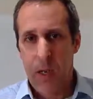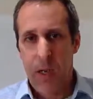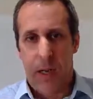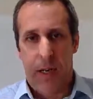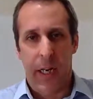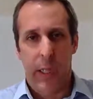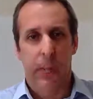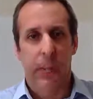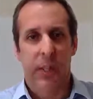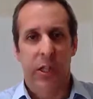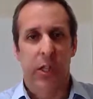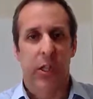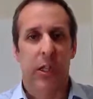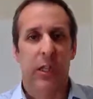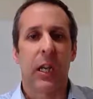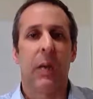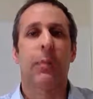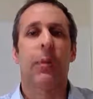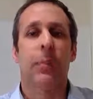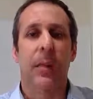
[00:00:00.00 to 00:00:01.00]
An exposition
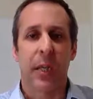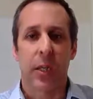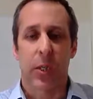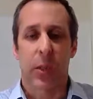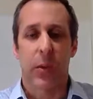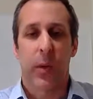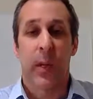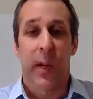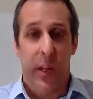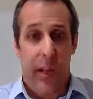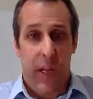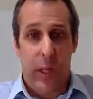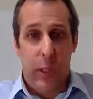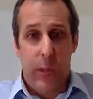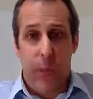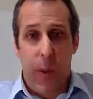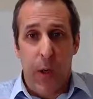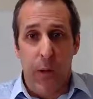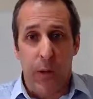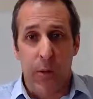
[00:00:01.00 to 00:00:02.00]
table means to
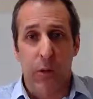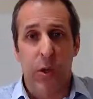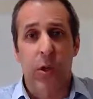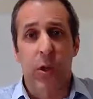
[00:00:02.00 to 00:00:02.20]
expose,